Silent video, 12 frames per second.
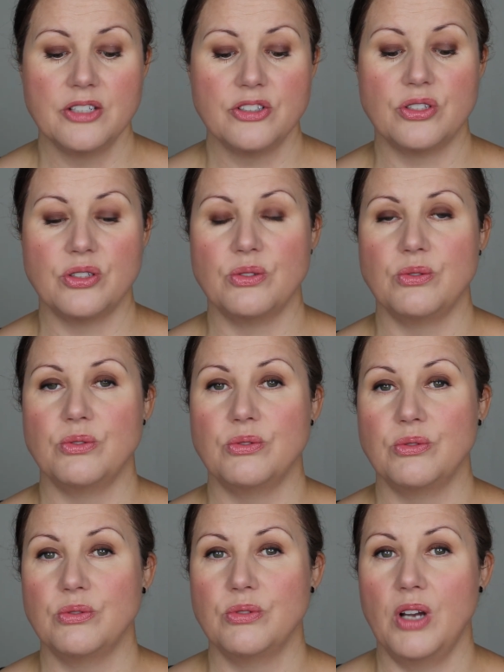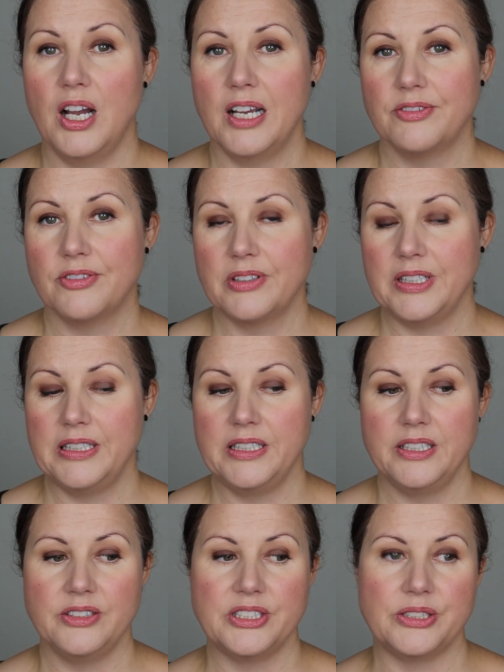too
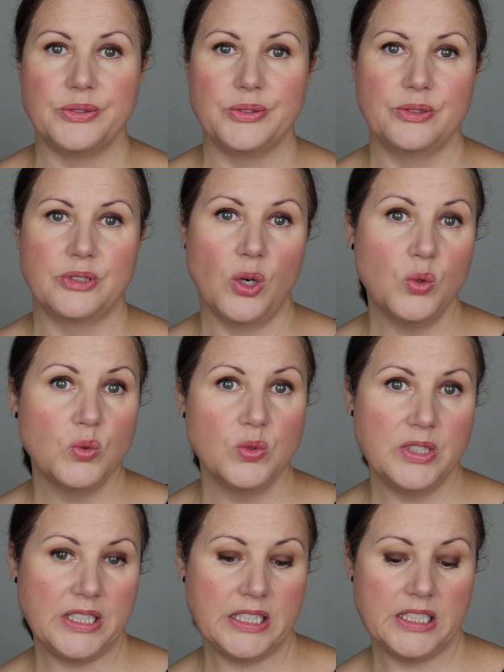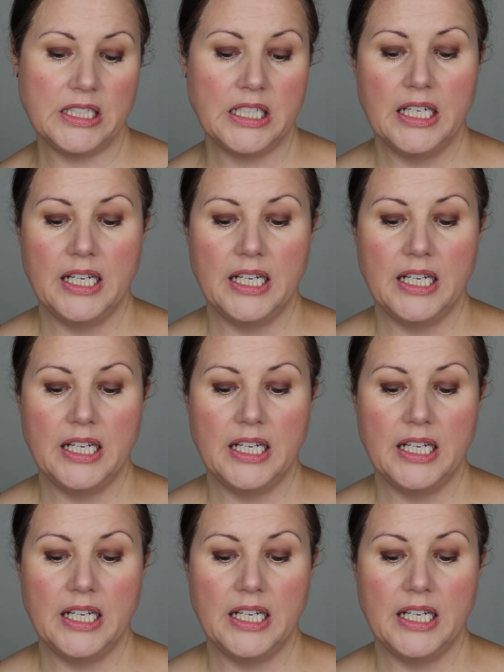ivory, too goldy.